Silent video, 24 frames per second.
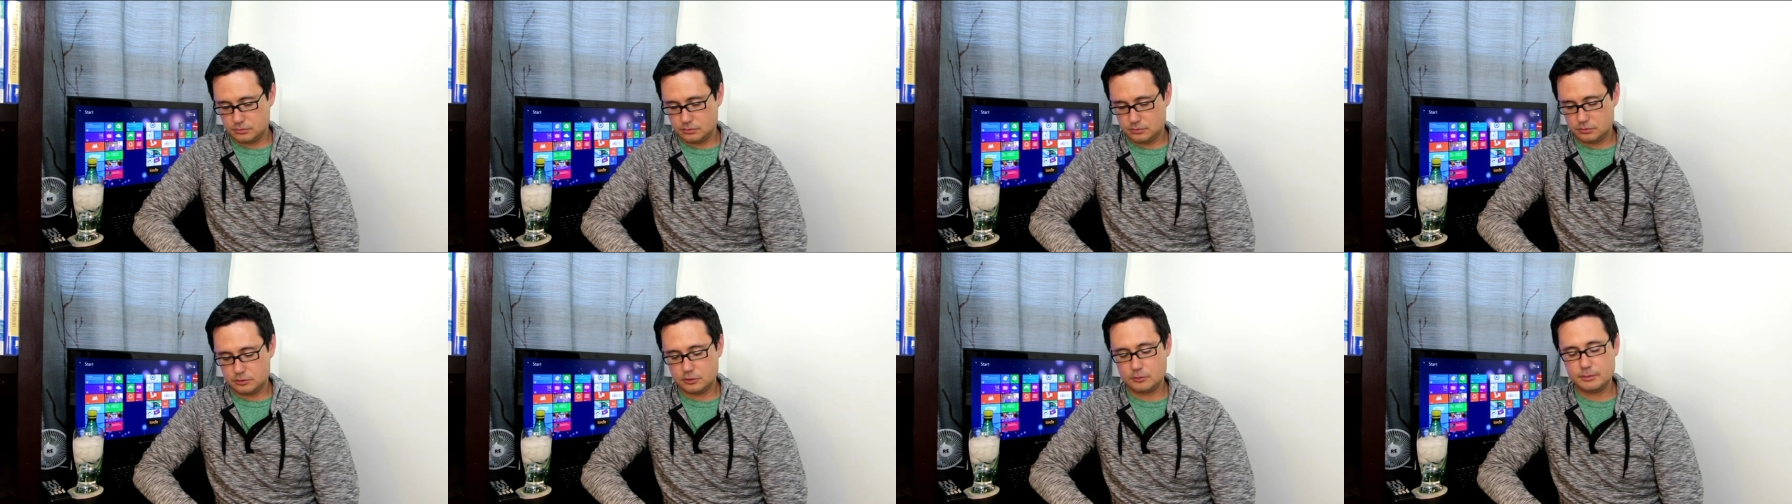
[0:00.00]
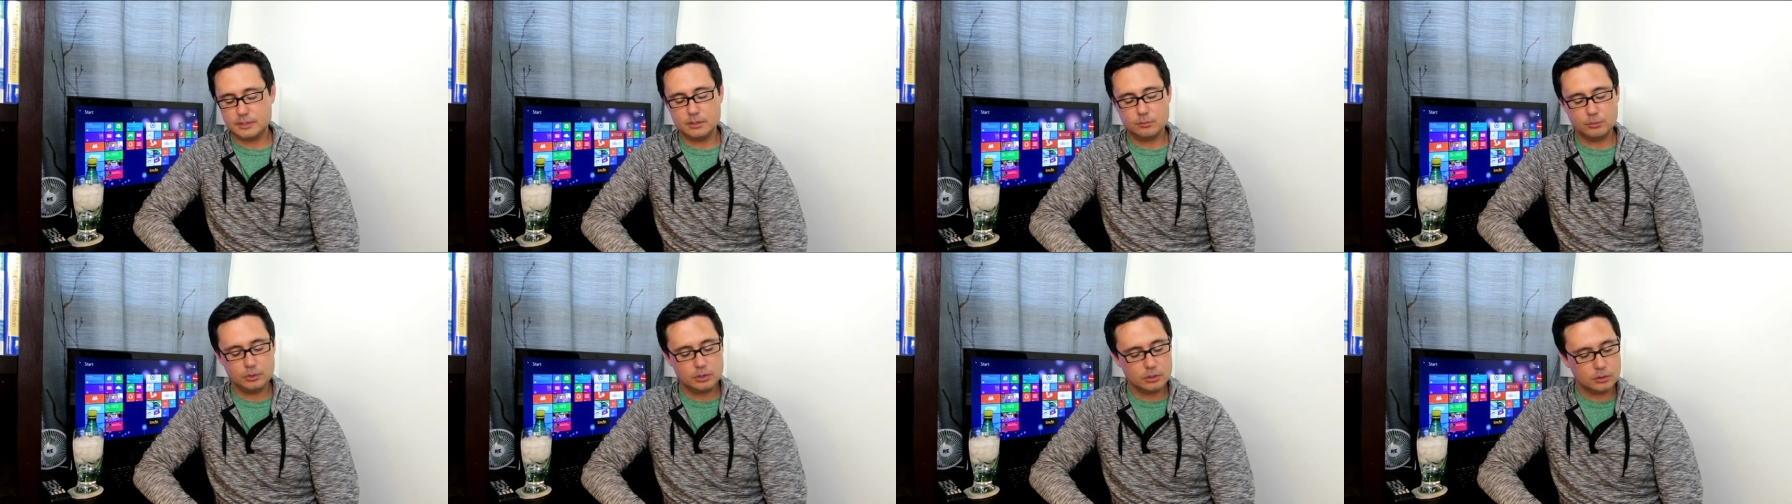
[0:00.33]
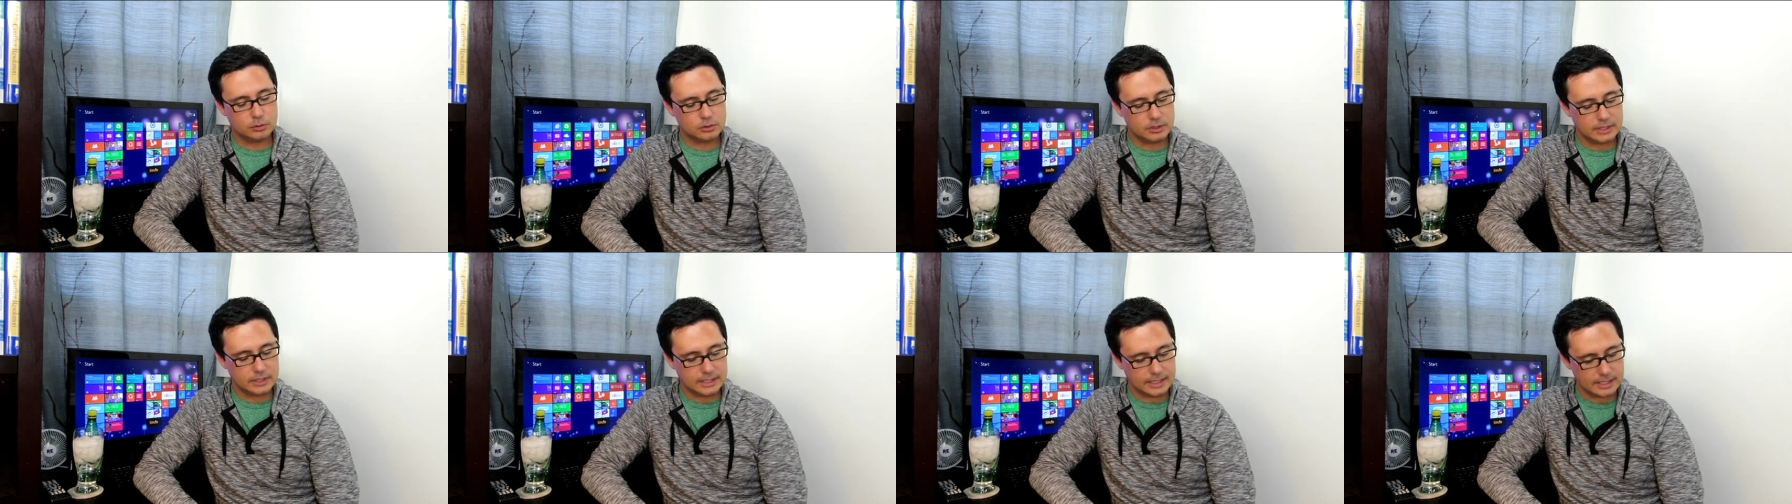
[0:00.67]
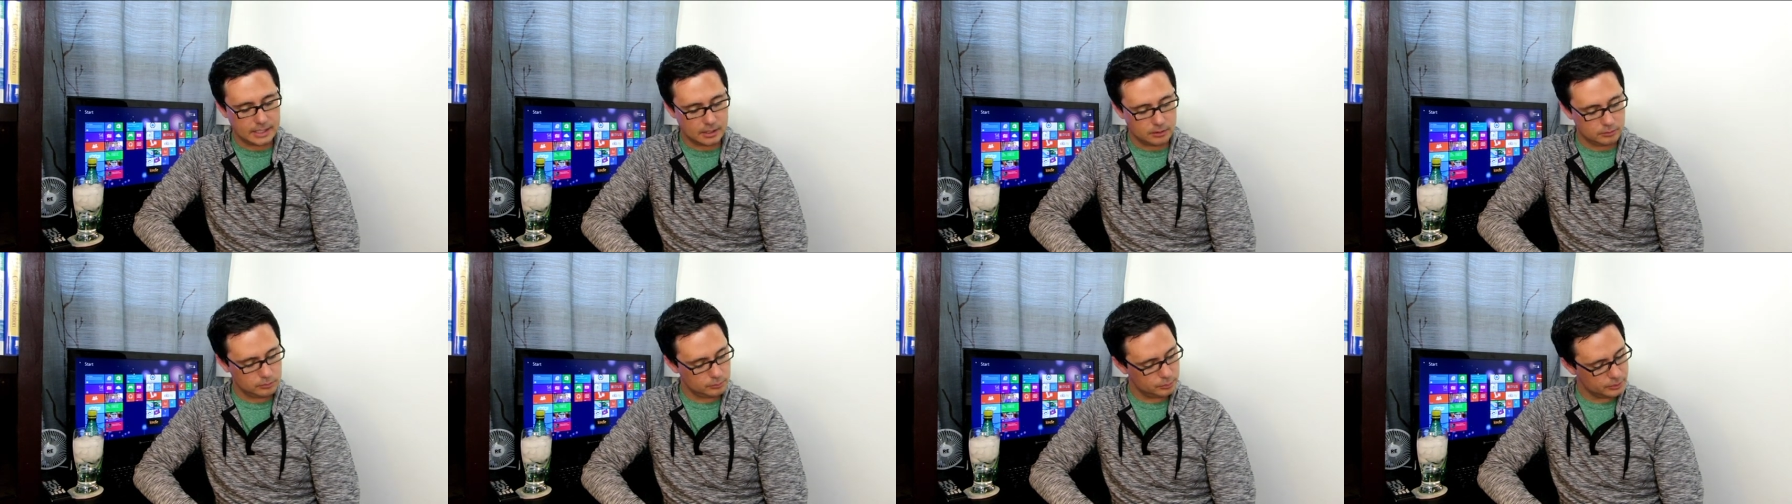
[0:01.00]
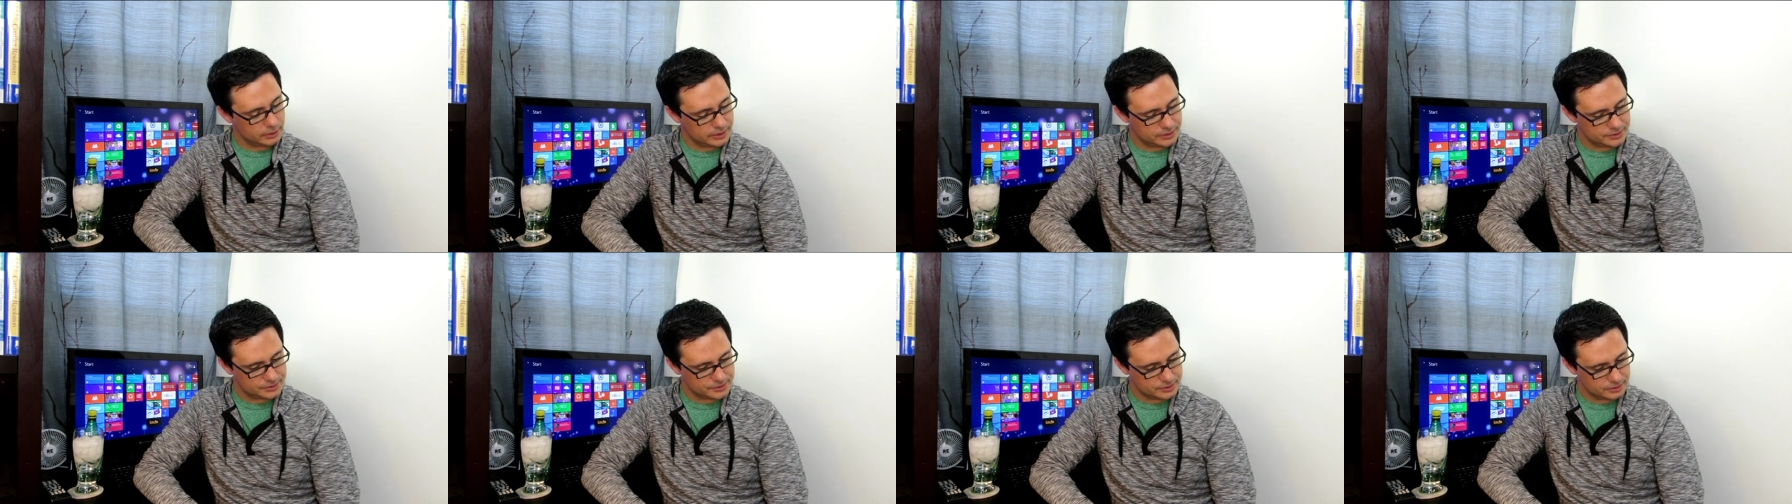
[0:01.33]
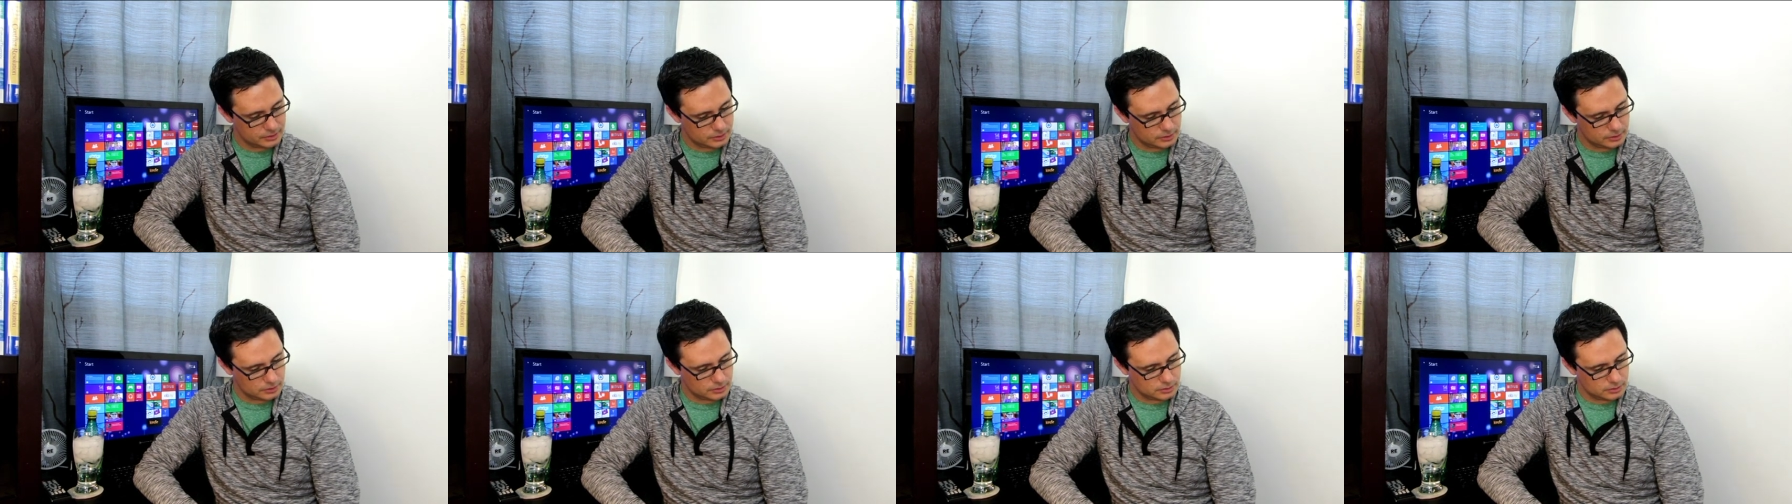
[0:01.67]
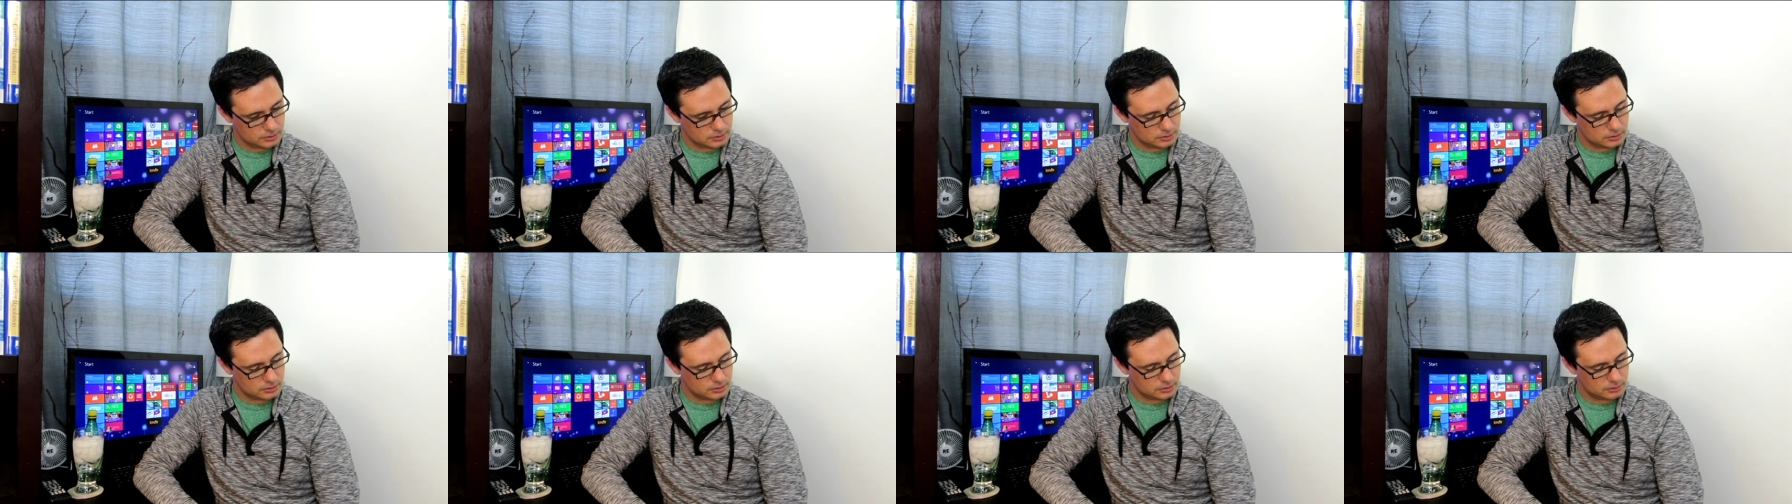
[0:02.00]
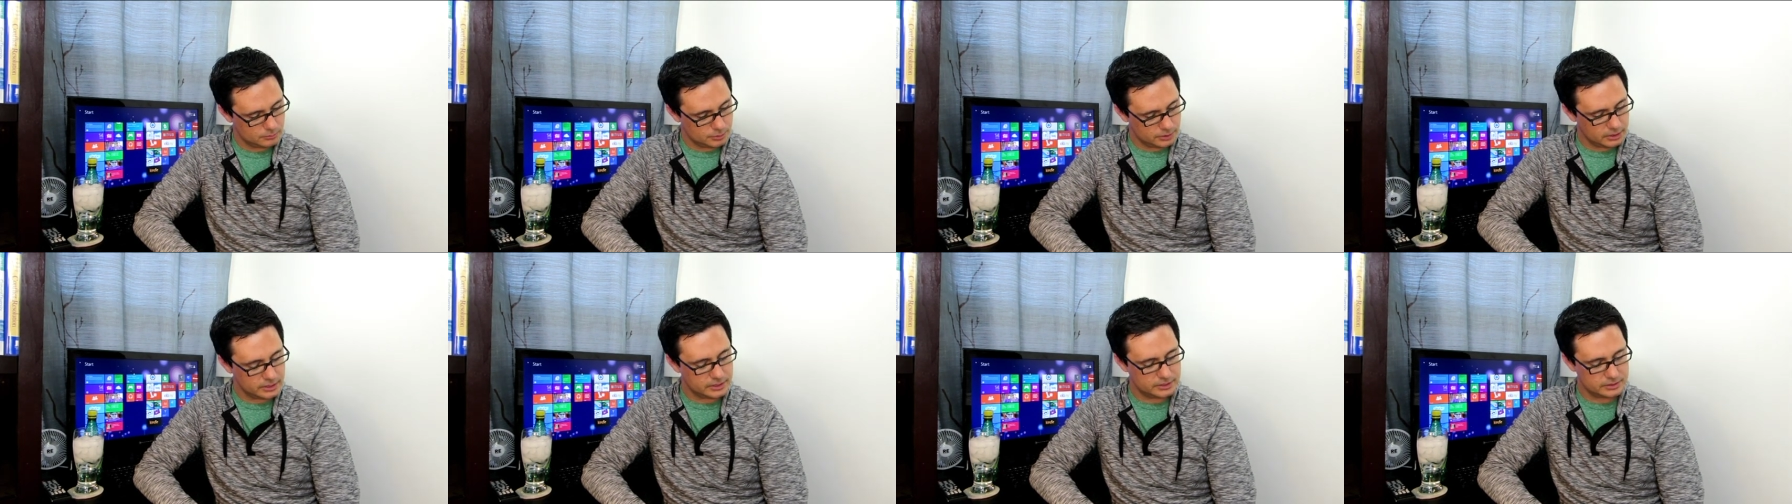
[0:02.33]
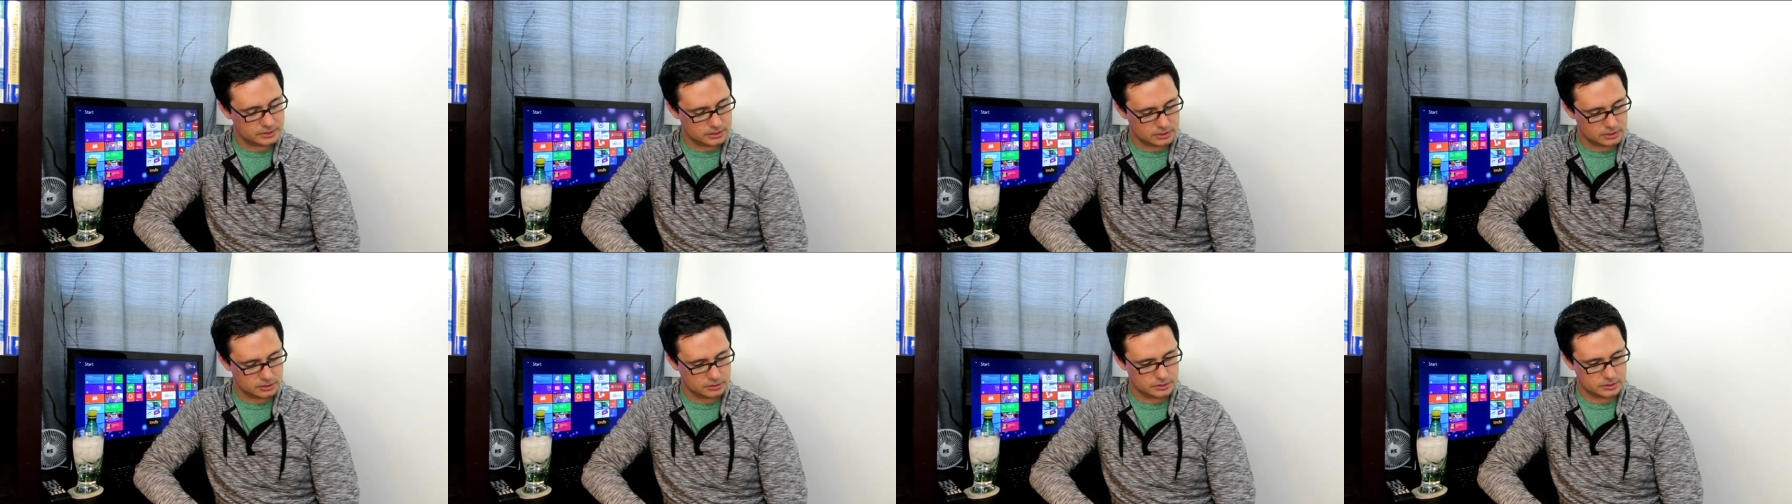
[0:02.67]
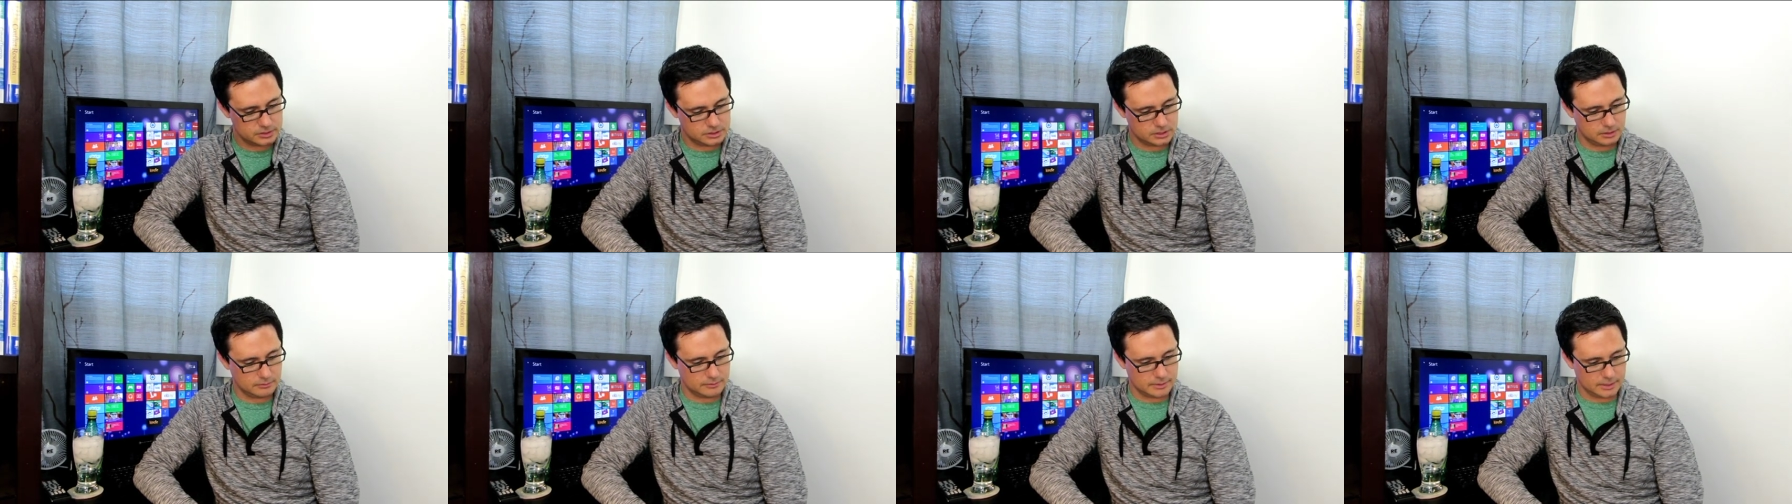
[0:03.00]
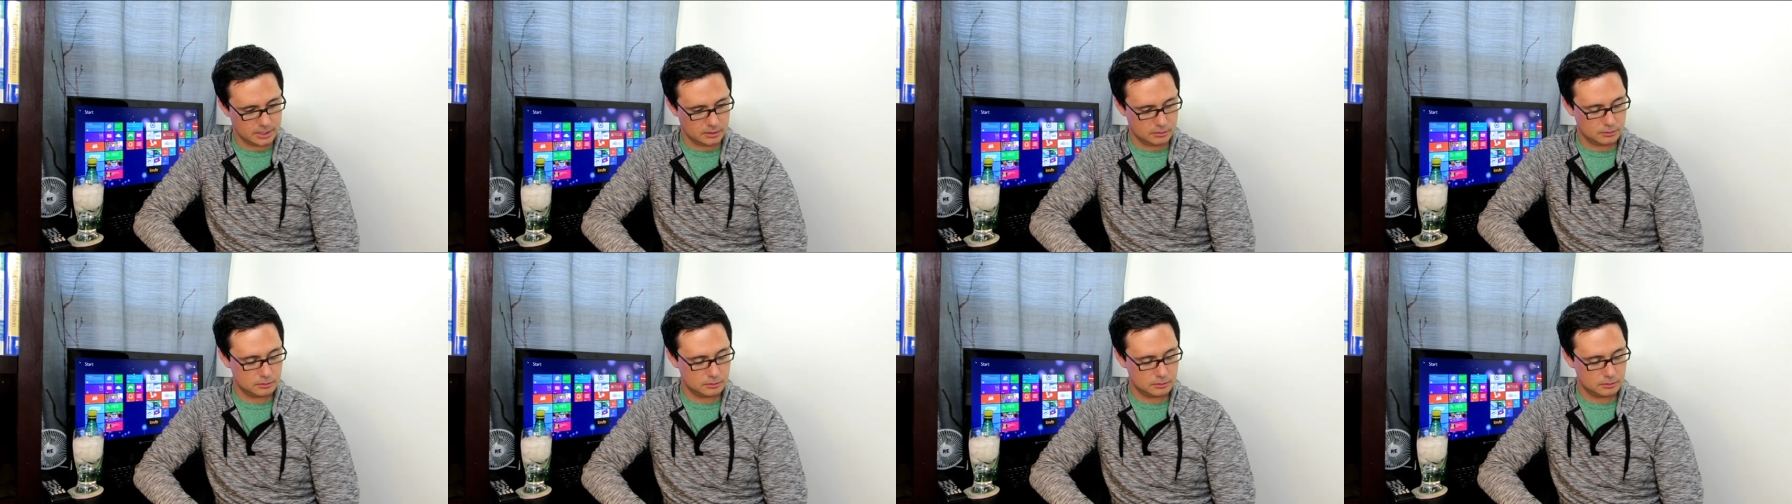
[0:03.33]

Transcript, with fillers: Toby, will you go lay down, please? Please, seriously, right now.